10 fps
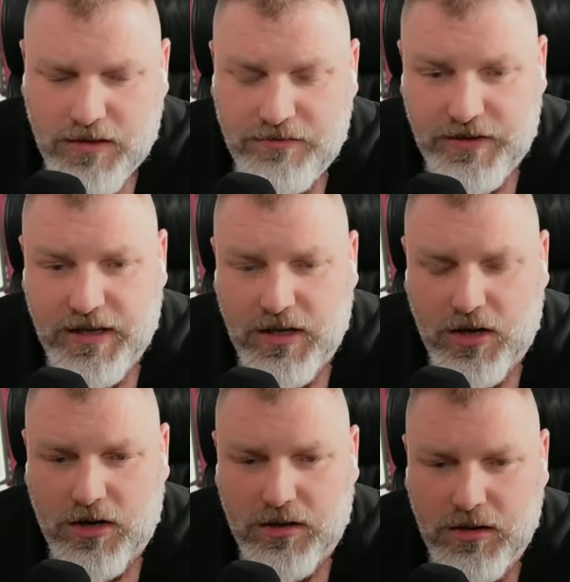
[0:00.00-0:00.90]

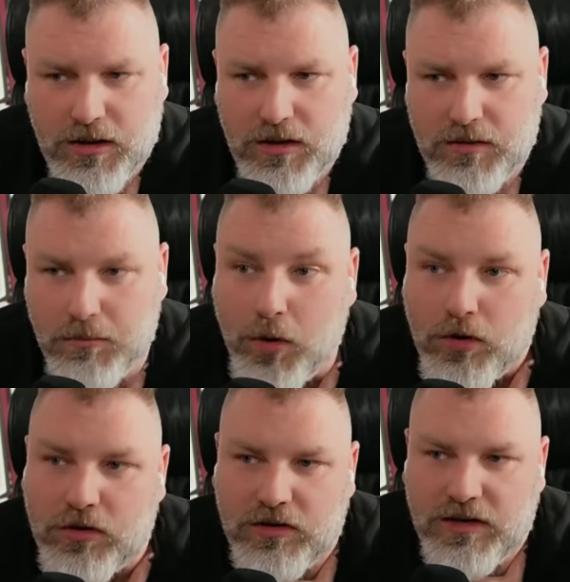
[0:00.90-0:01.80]
VAR
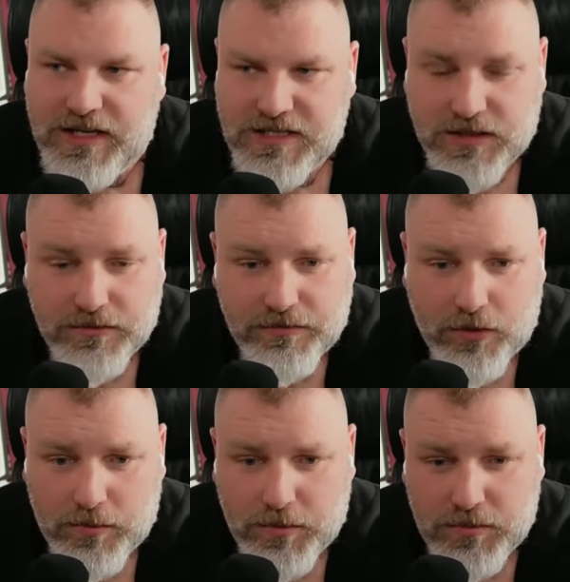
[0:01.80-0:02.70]
more or less
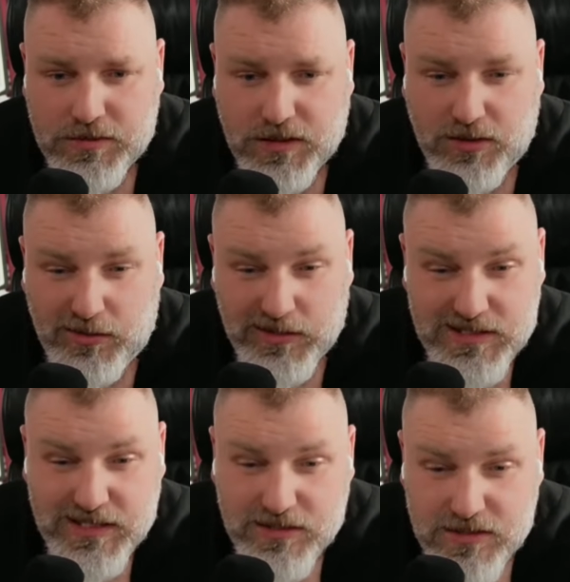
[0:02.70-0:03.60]
confirmed it was a goal and
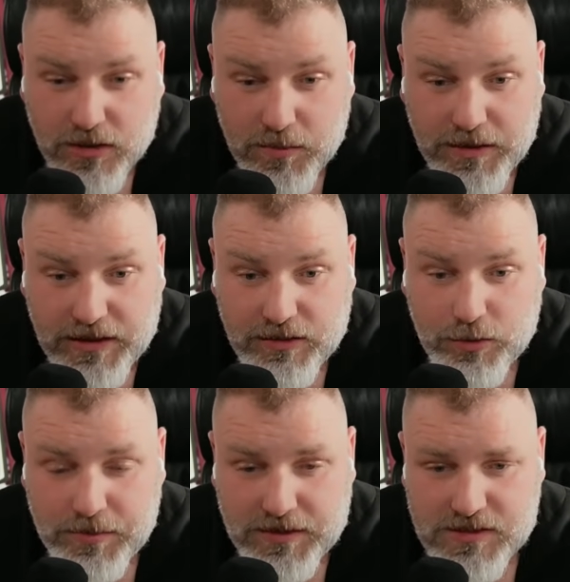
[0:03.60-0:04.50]
said there's nothing we can
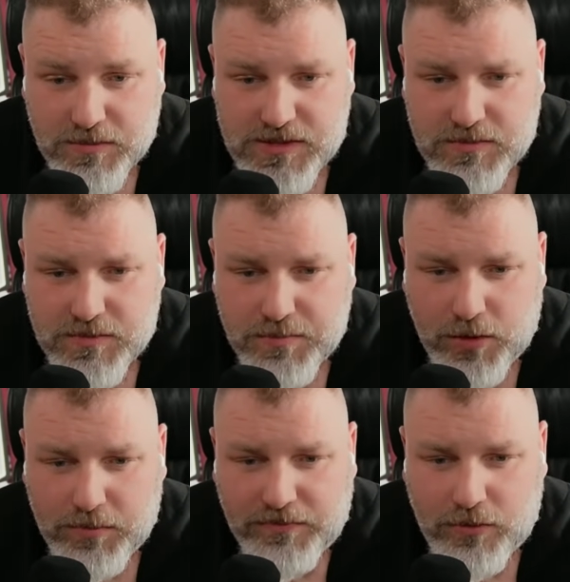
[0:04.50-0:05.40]
do because the whistle was
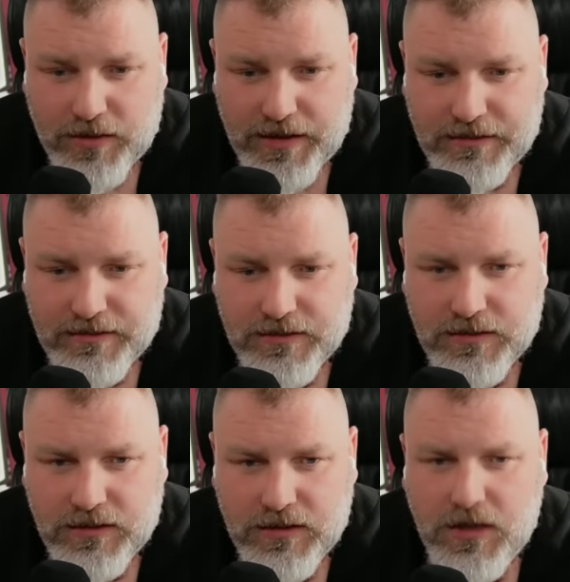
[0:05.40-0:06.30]
blown beforehand.
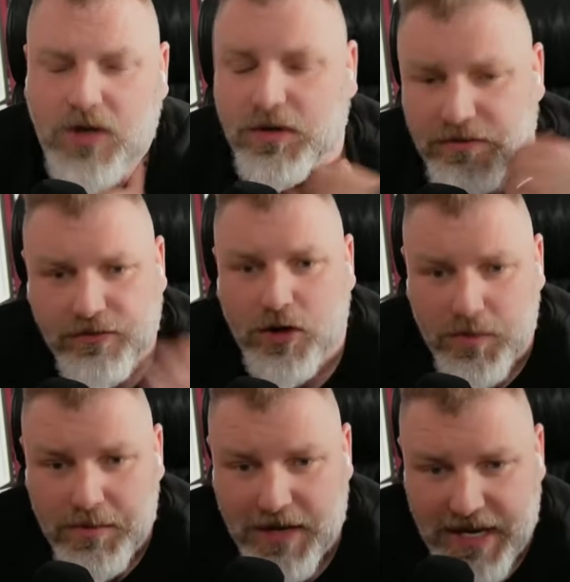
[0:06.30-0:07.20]
What the fuck are
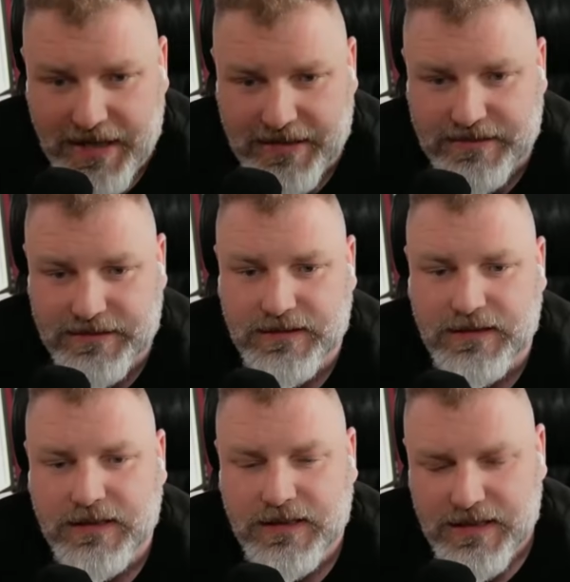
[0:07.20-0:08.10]
we playing at?
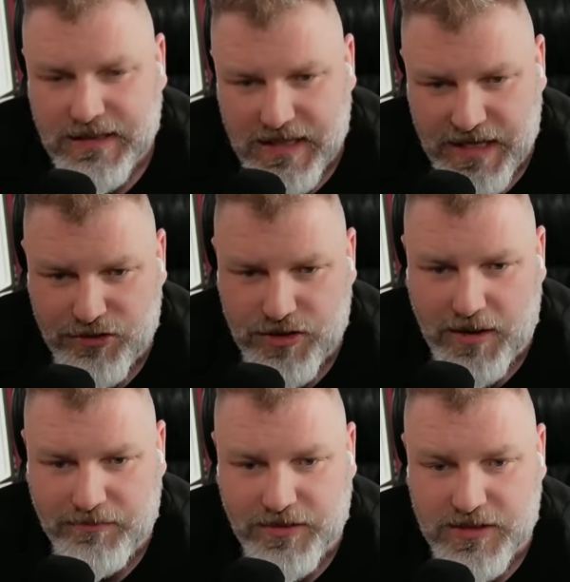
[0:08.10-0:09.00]
Clear and
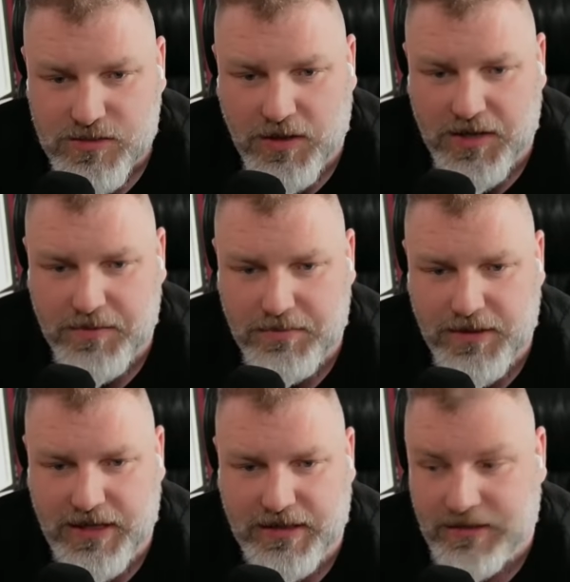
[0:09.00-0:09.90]
obvious. What are we
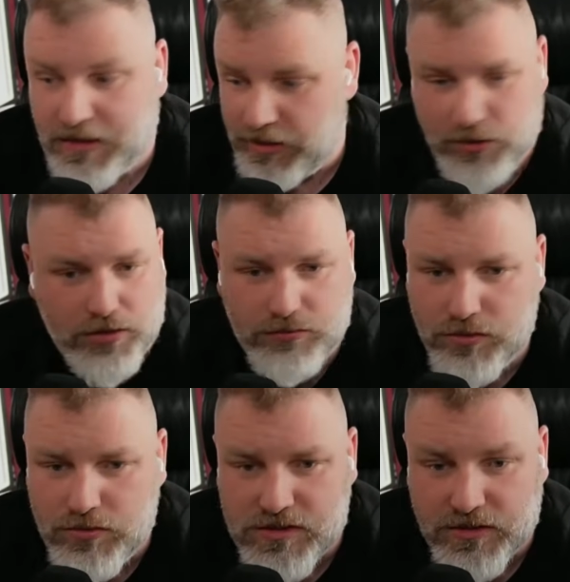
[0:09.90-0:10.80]
playing at? I know the
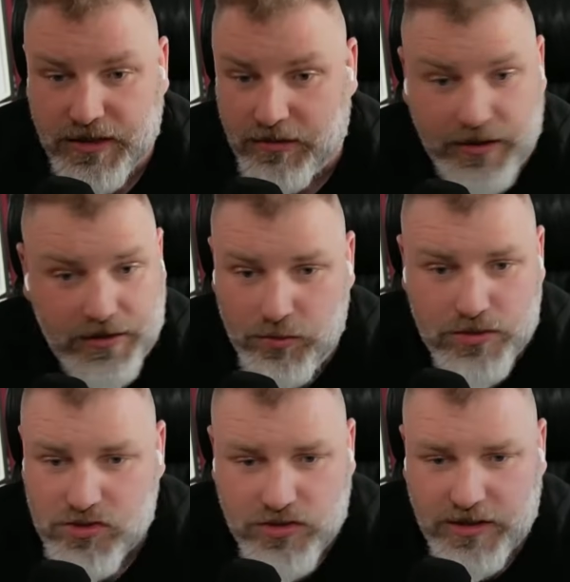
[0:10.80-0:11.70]
rules are there. I knew
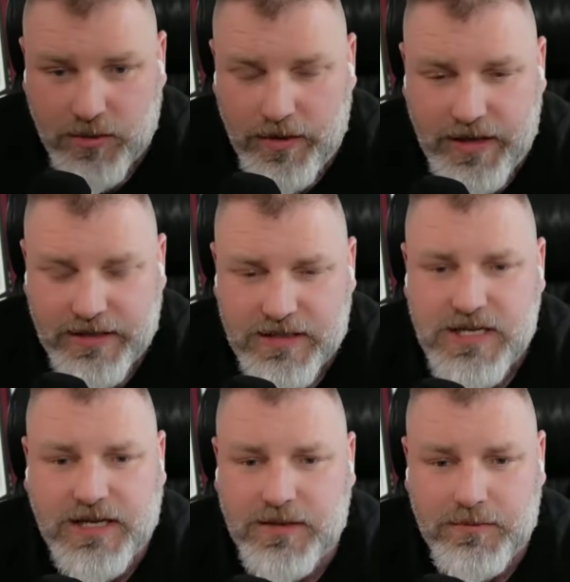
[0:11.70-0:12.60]
it straight away. The
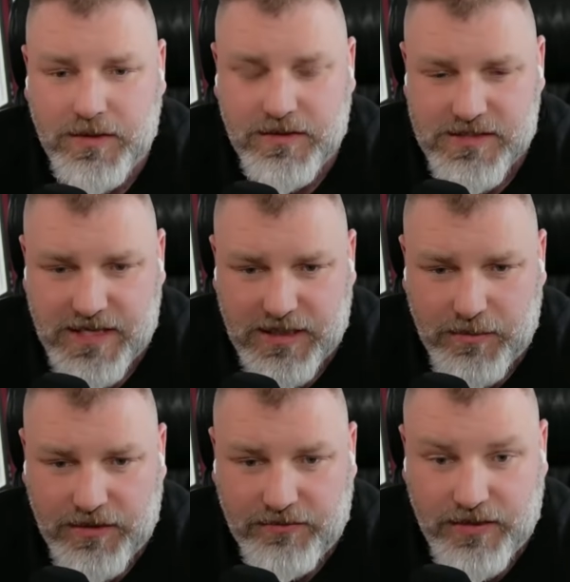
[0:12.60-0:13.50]
second it
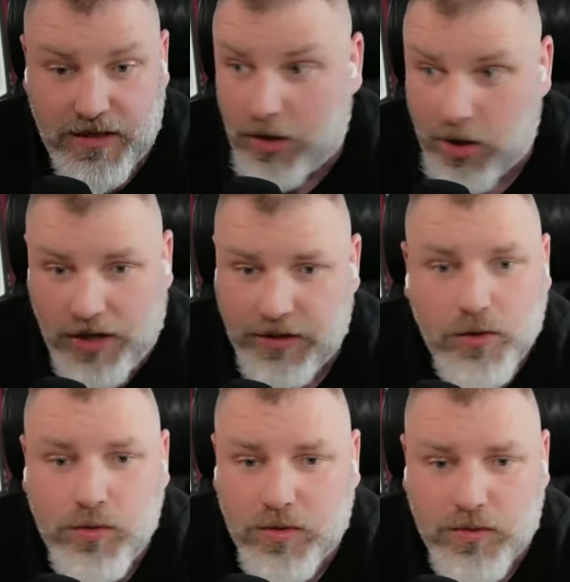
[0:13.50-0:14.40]
went to VAR, I
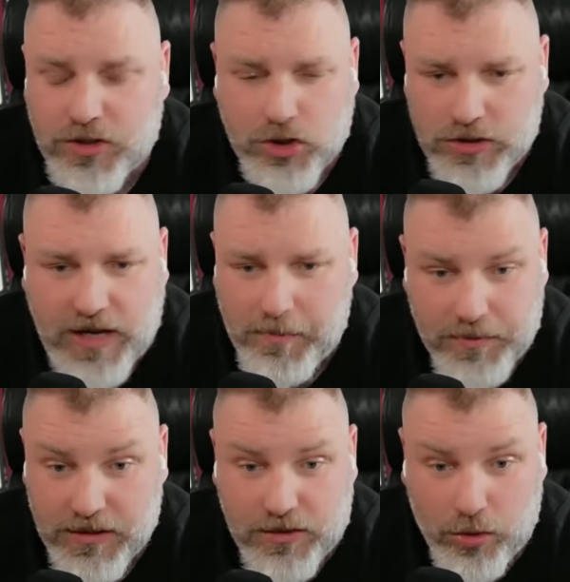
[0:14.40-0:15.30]
knew it could not
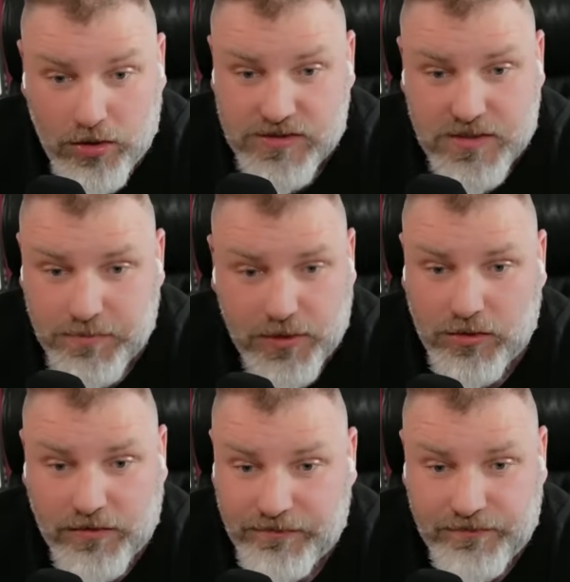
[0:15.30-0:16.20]
be a goal because he'd
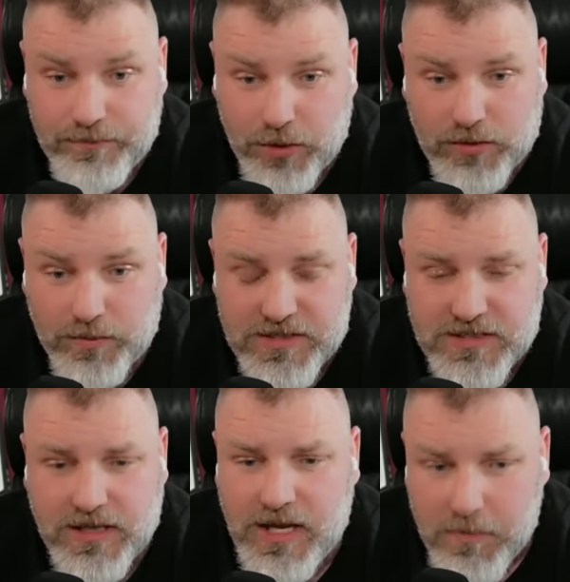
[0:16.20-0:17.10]
blown the
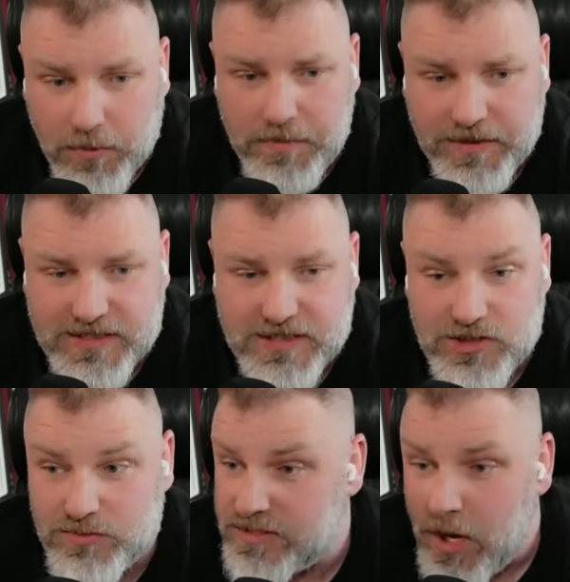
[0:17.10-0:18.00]
whistle. My biggest
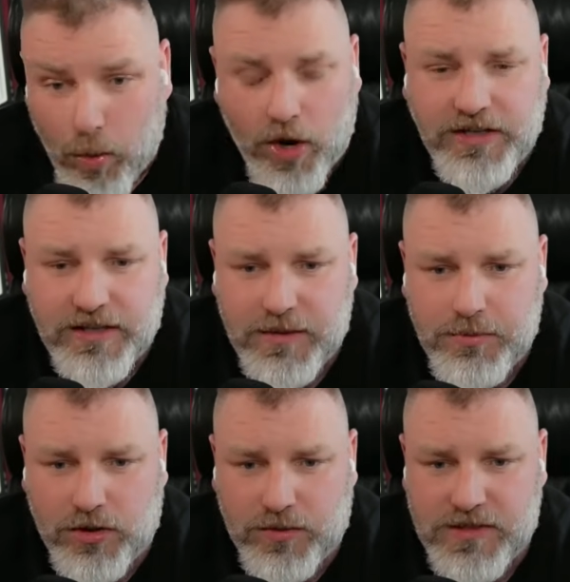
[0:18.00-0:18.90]
issue is, why did he
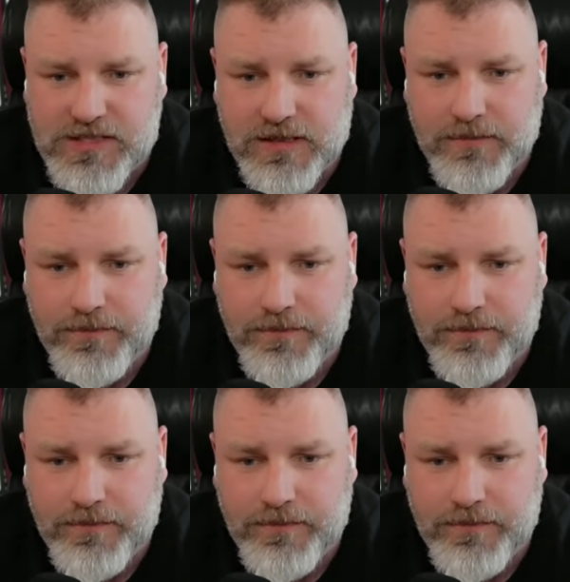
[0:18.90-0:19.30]
blow the whistle?